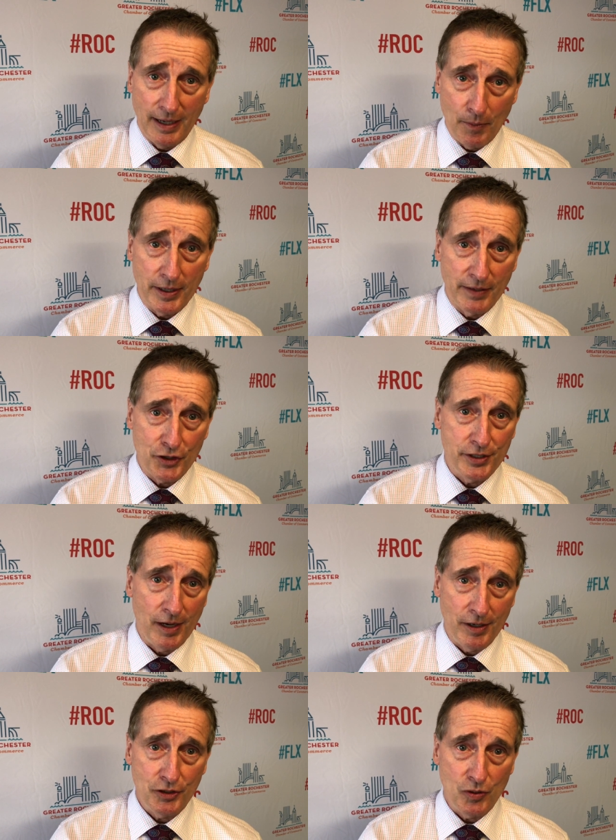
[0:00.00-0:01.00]
I want to give a
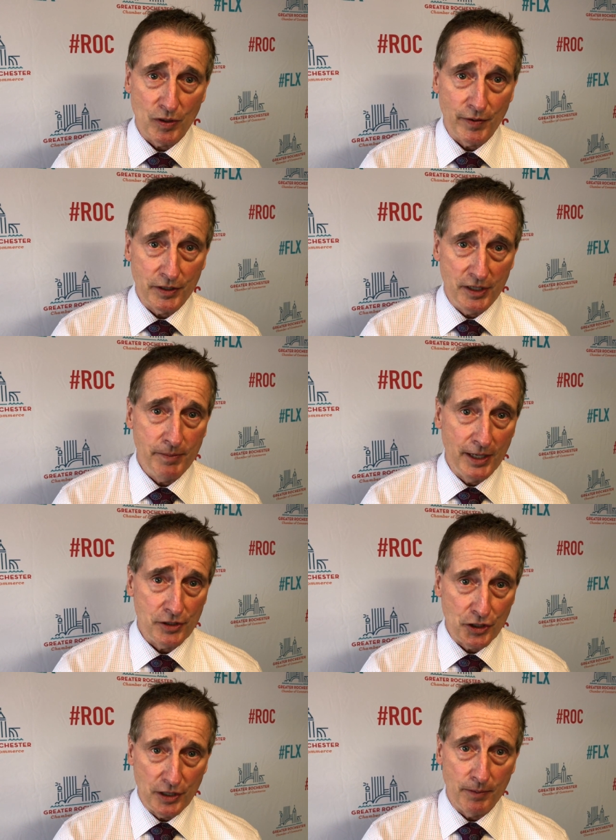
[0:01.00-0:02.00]
shout out to one of our
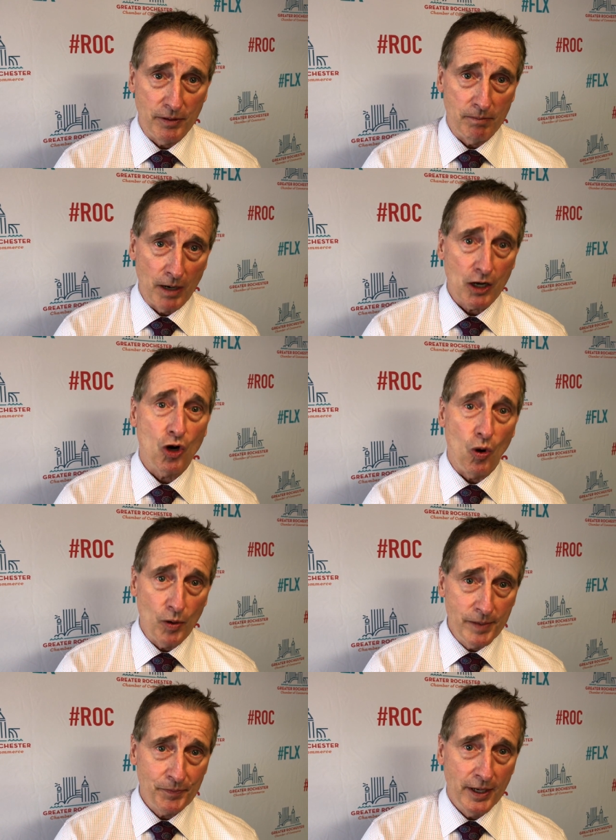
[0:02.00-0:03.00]
teammates at Chamber, Mark
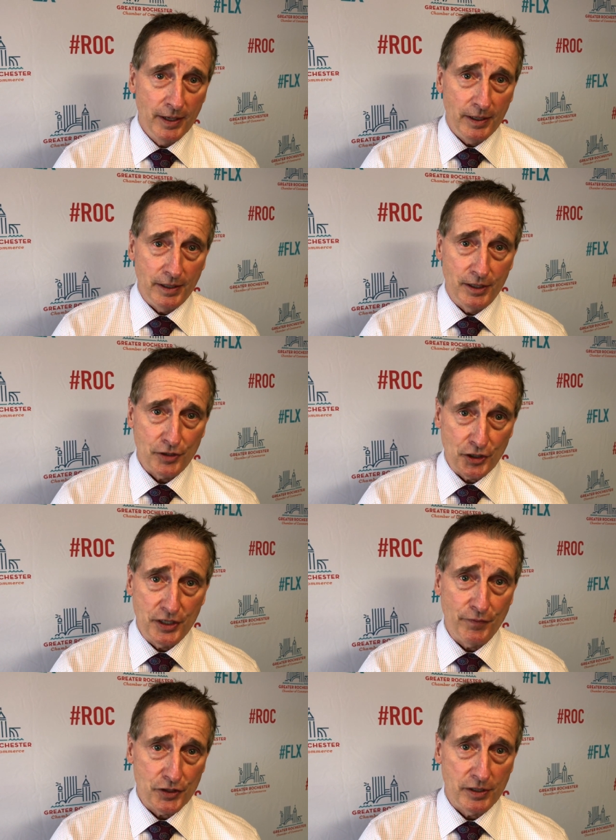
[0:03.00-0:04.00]
Cohen. Is our
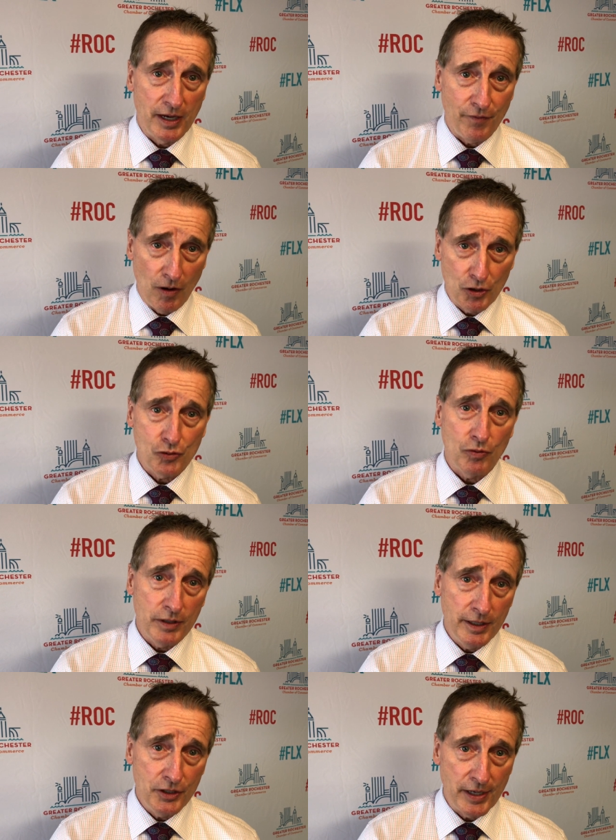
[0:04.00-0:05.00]
chief of staff, also
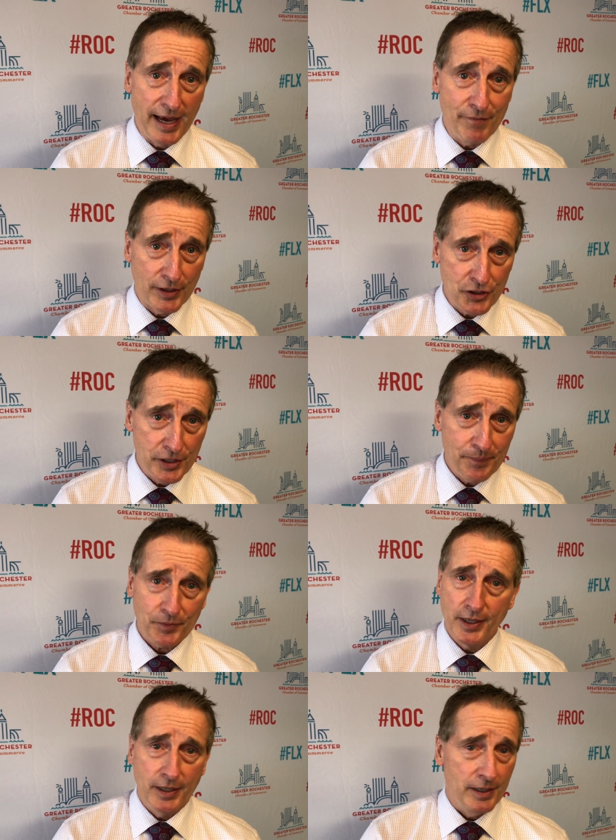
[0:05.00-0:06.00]
leads advocacy.
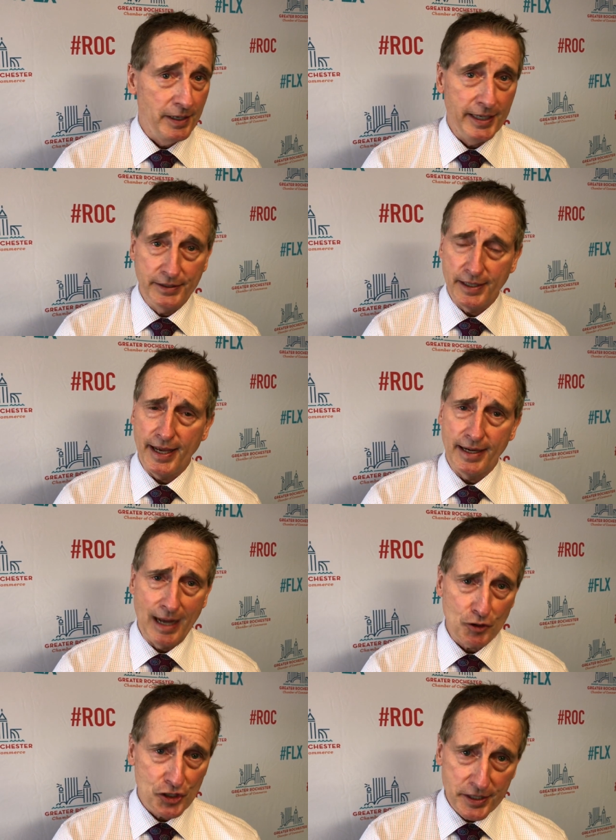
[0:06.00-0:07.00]
He did an
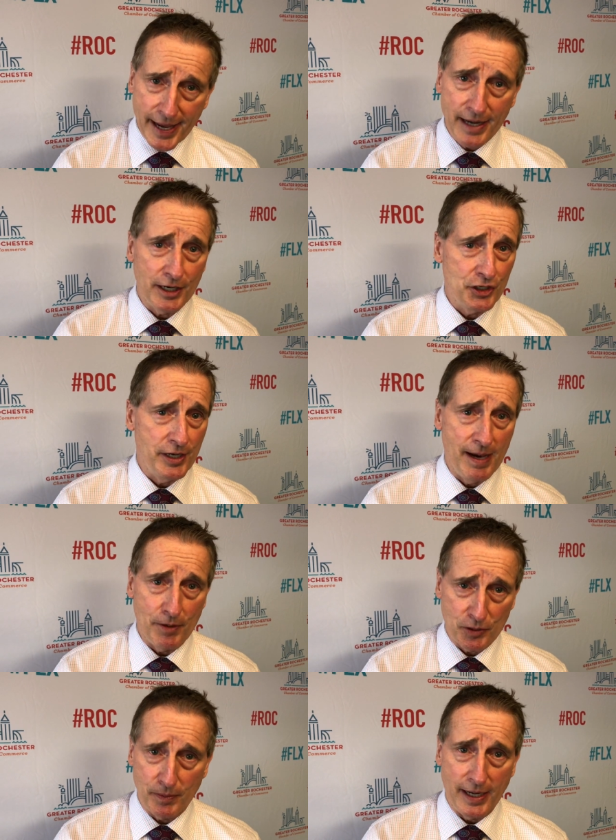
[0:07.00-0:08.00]
outstanding job
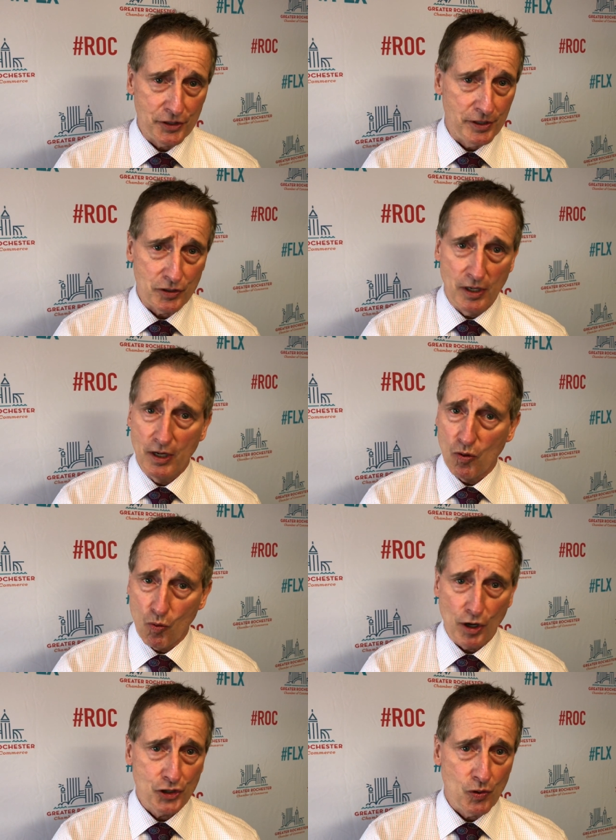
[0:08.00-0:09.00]
in this process.
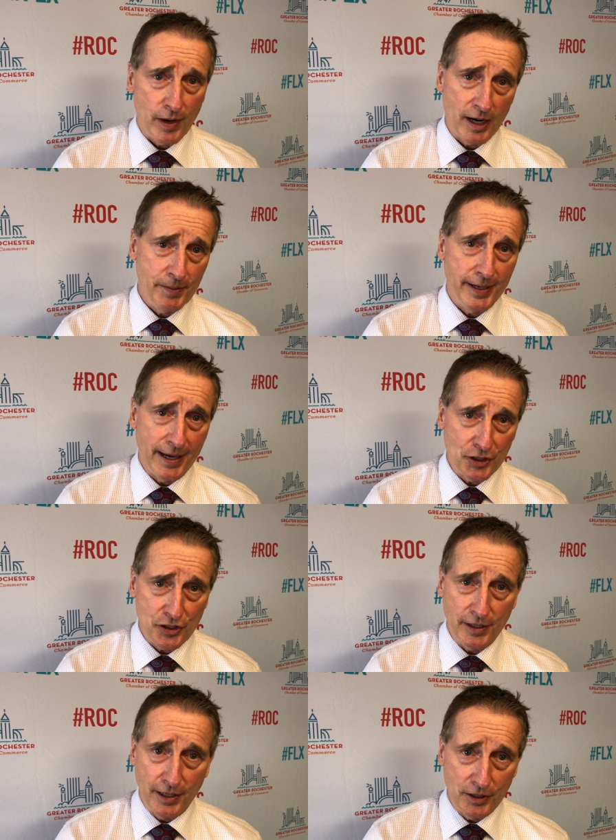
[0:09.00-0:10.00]
Worked so hard behind the
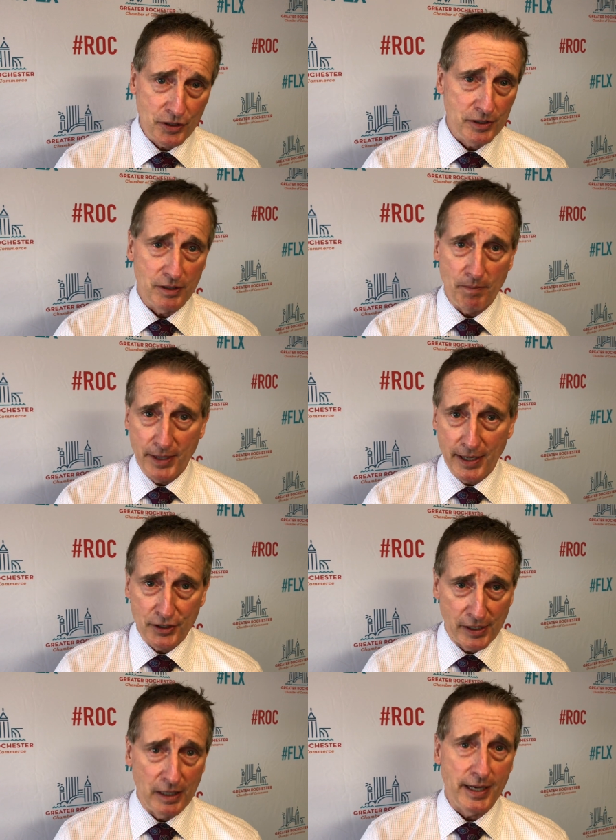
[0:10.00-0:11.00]
scenes,
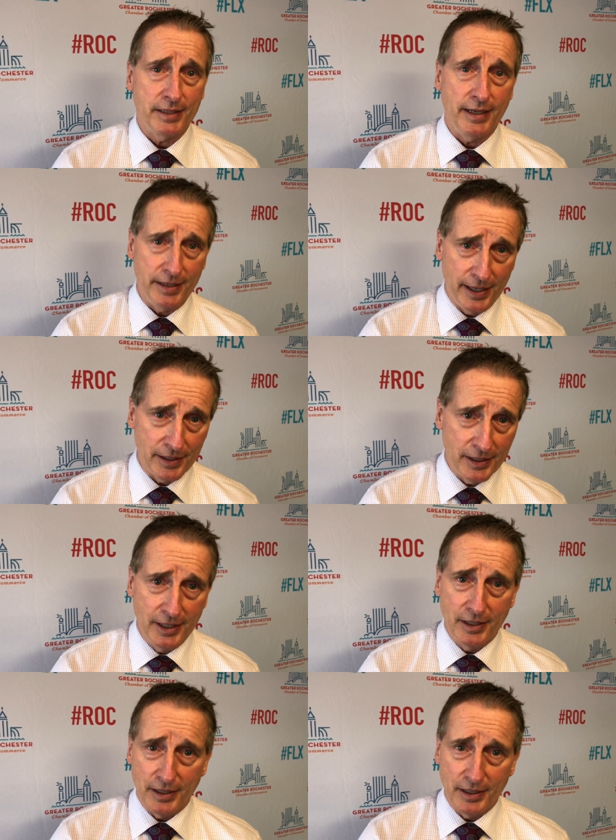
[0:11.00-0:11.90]
meetings and collecting data.